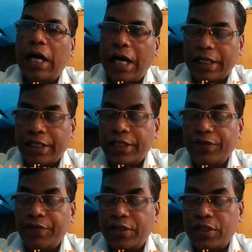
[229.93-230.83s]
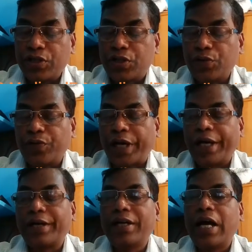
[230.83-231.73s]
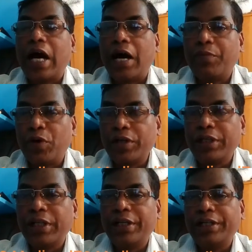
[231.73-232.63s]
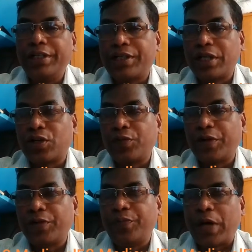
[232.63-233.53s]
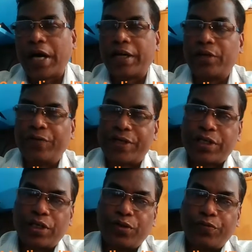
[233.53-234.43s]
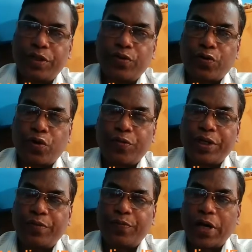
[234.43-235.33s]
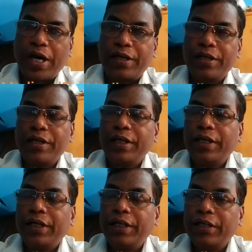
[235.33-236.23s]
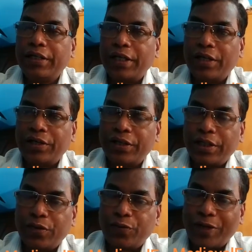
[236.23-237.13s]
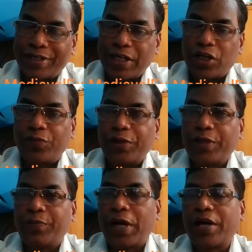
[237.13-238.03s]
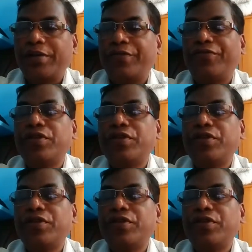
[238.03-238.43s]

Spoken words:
Other divisions were among the Eastern Roman Empire and Western Roman Empire. In the Western Roman Empire, the